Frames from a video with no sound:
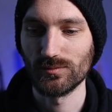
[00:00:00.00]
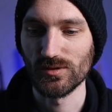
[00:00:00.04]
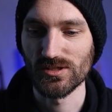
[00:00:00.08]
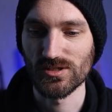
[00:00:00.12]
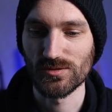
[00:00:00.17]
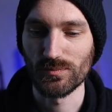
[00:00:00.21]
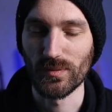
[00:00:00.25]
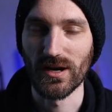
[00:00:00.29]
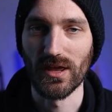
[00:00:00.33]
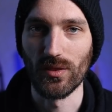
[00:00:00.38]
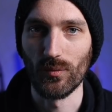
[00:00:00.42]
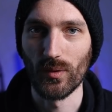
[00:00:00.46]

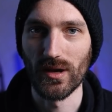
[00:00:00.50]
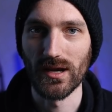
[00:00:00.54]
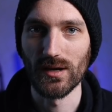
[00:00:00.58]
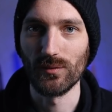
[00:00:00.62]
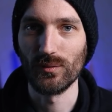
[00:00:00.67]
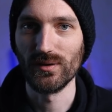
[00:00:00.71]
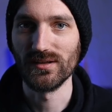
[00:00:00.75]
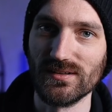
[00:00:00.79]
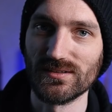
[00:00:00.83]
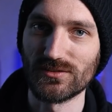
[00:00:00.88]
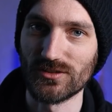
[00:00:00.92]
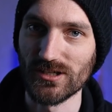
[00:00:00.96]
which by the way
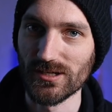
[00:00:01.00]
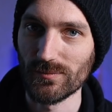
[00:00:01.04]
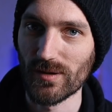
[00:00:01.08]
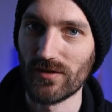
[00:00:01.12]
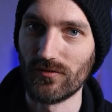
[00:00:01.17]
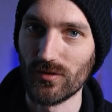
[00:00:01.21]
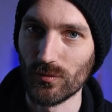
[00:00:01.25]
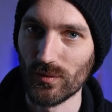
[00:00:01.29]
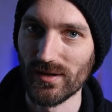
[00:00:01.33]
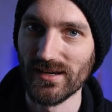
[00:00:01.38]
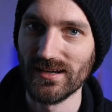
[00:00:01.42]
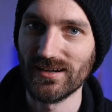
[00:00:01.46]
we stream
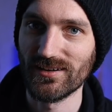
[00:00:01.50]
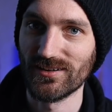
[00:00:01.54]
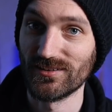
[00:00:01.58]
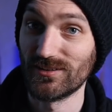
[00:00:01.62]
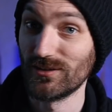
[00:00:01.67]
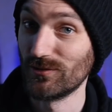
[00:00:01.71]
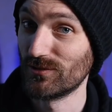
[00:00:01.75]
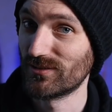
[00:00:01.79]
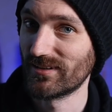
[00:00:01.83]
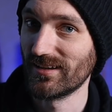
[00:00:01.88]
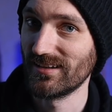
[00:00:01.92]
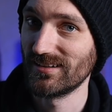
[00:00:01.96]
every week on
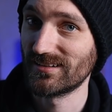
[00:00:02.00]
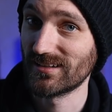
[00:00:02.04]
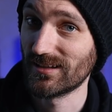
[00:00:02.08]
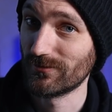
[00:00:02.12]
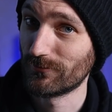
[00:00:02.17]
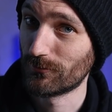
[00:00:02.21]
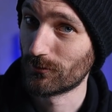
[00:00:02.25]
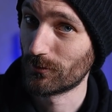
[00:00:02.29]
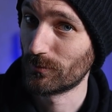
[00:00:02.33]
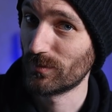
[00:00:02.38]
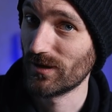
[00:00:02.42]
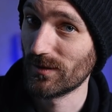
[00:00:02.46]
Tuesdays at
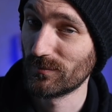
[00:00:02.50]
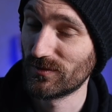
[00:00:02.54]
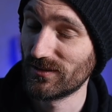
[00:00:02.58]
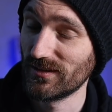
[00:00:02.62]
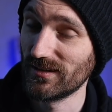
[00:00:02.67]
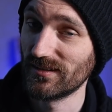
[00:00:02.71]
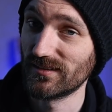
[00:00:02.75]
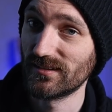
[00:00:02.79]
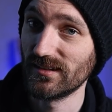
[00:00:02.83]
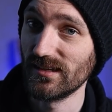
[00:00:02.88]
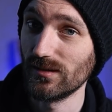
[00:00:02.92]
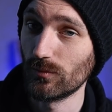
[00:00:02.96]
4 p.m.
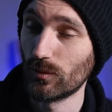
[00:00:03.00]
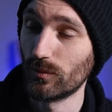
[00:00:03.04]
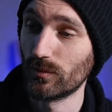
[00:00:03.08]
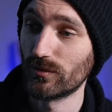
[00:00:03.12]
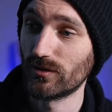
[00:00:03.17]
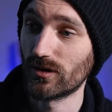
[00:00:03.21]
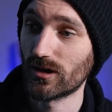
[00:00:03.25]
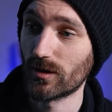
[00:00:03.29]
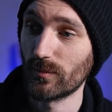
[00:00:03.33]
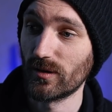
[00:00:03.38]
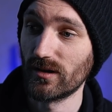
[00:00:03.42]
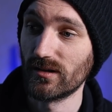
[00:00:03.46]
CST, where we
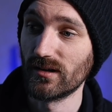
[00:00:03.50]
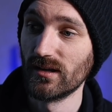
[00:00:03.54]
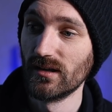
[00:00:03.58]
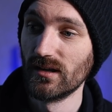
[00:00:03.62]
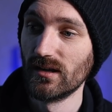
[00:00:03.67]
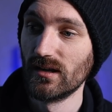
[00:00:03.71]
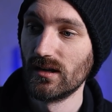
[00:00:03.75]
talk about